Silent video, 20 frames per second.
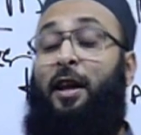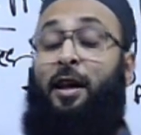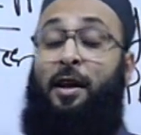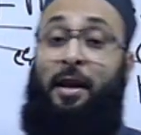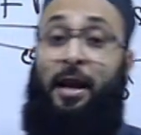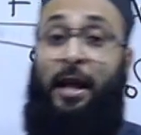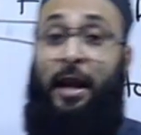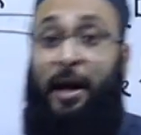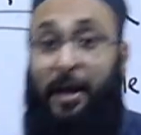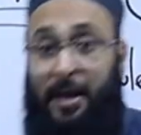
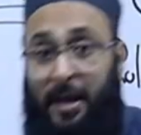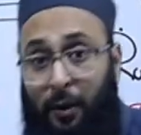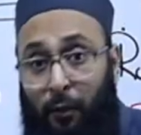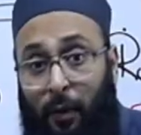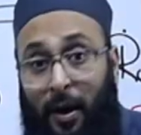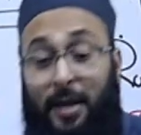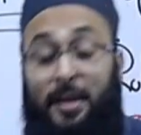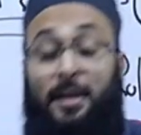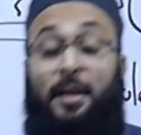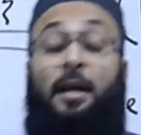narrative
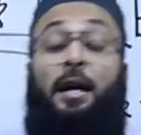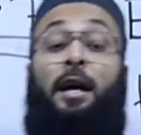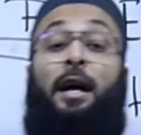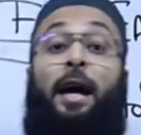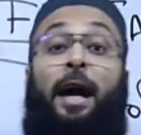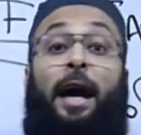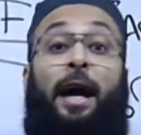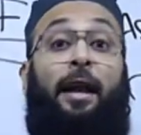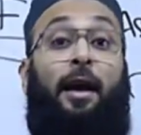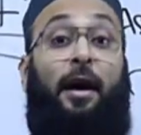ones
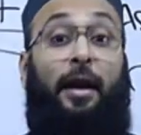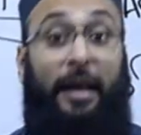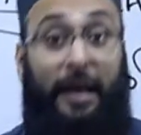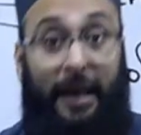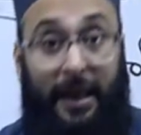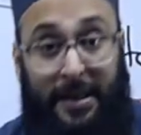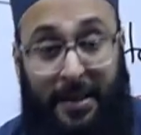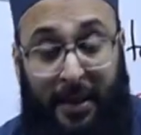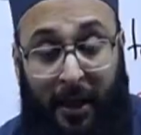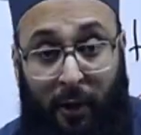and are
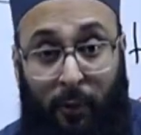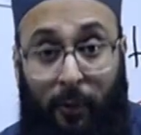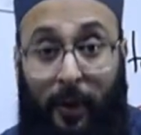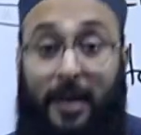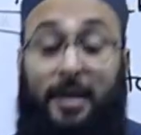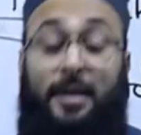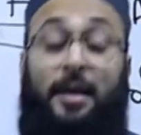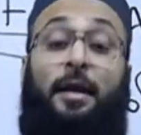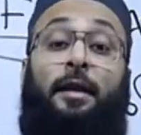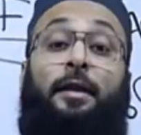easier
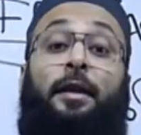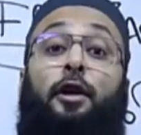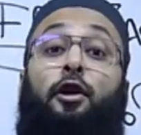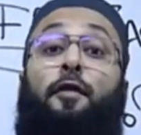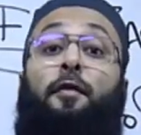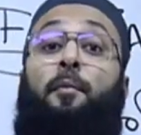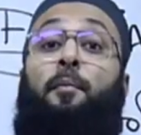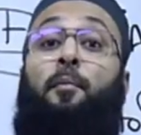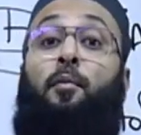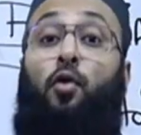ones, then you
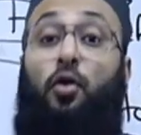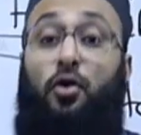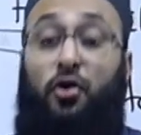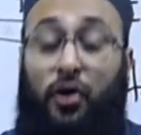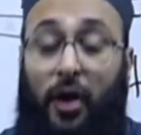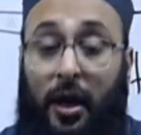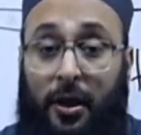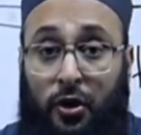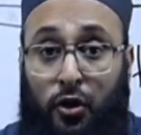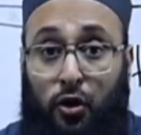have a more
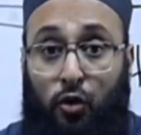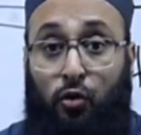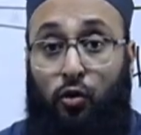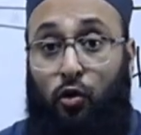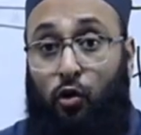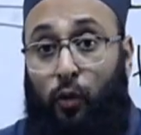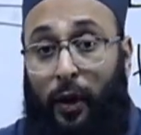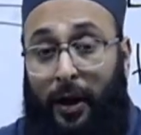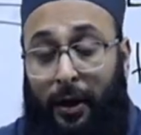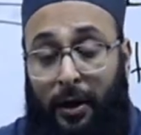chance to
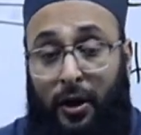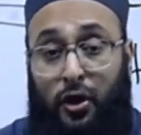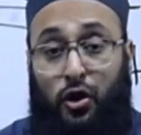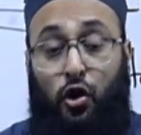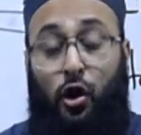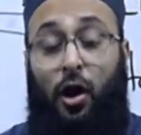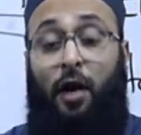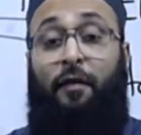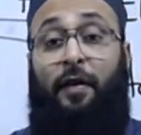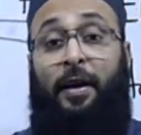quickly
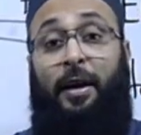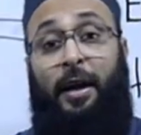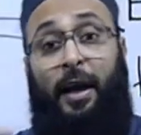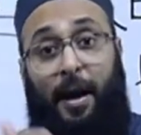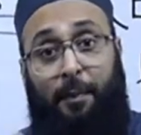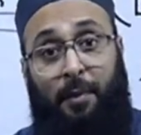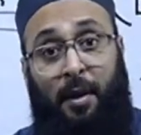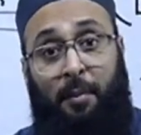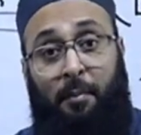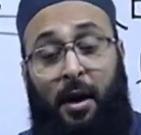solve and
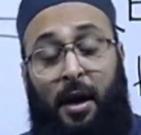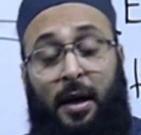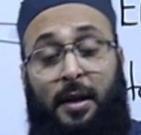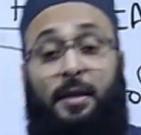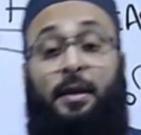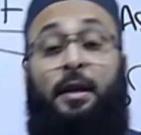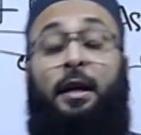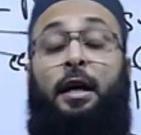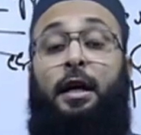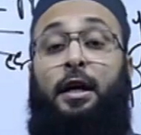grab the
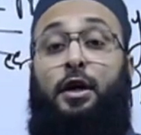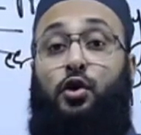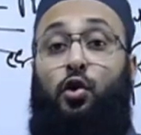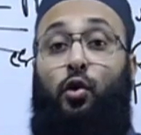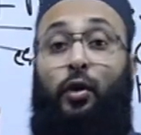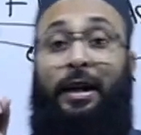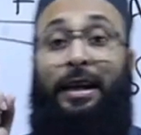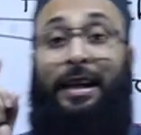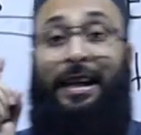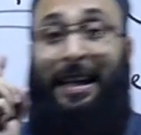marks. So
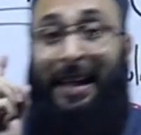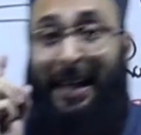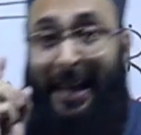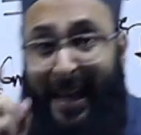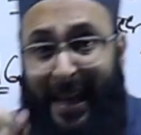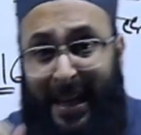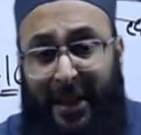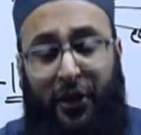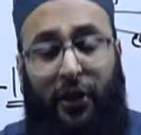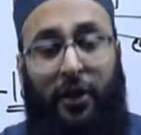in
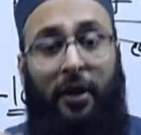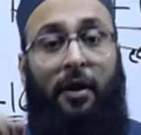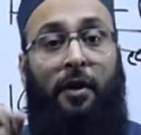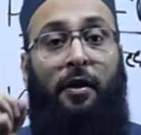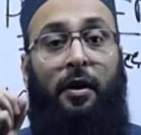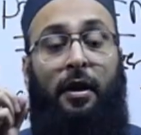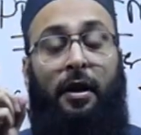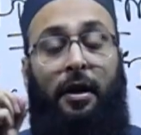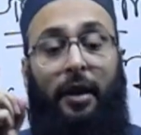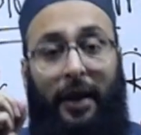each
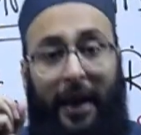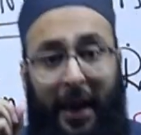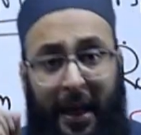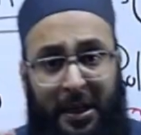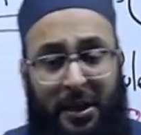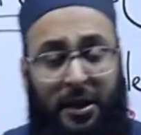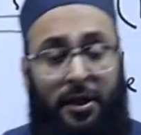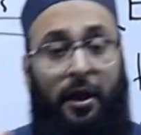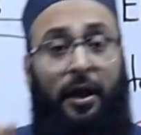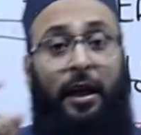
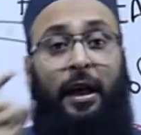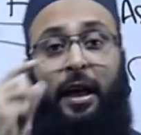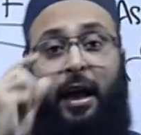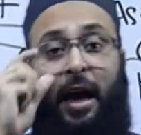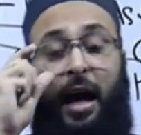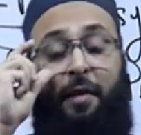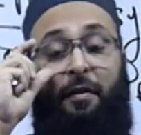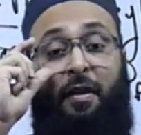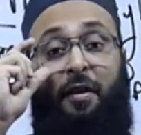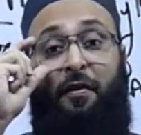case study
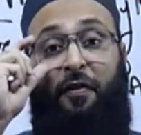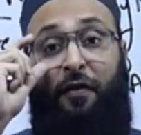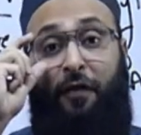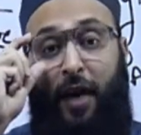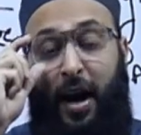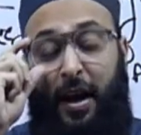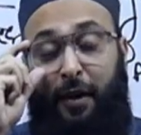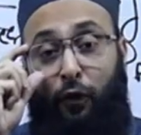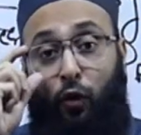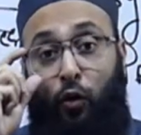having
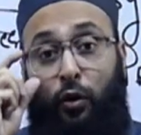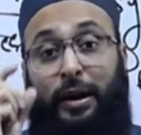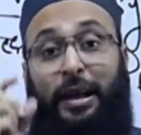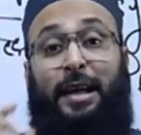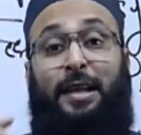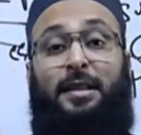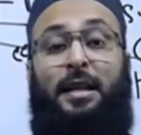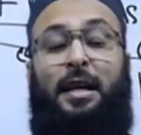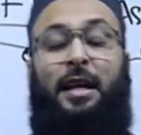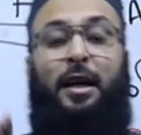5
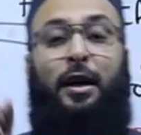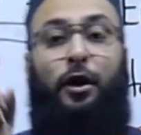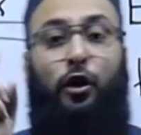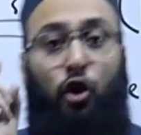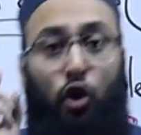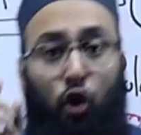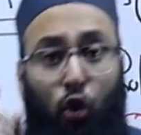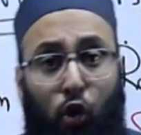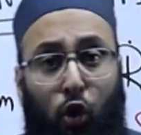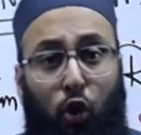OTs,
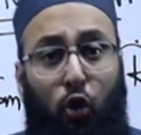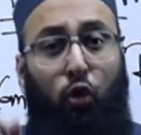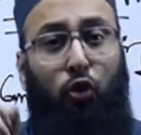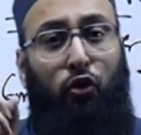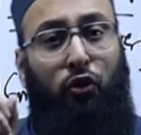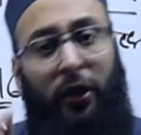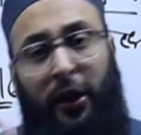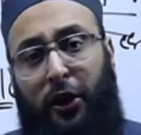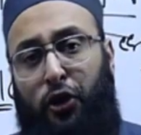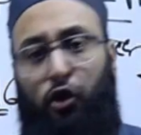2 to
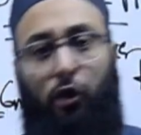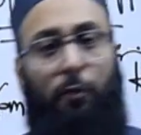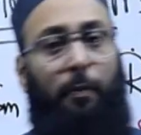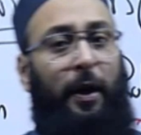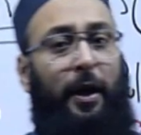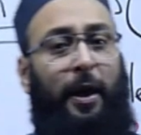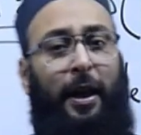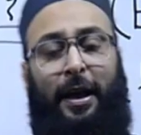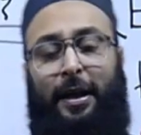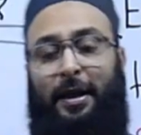3 should be
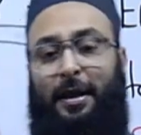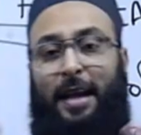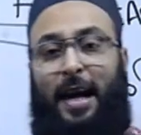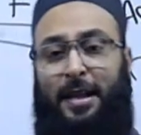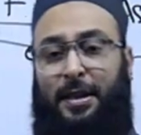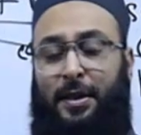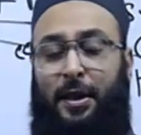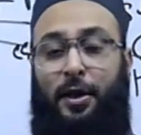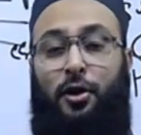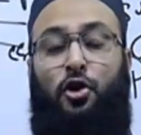correct.
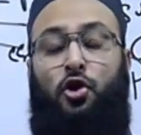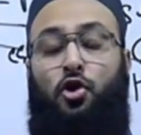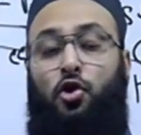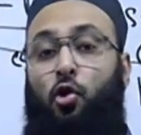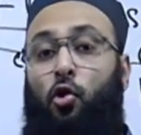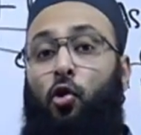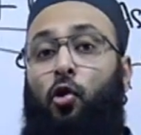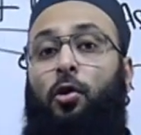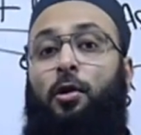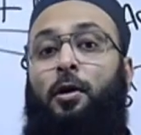That's it.
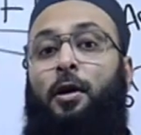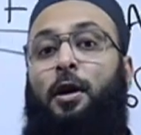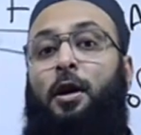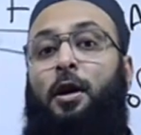Don't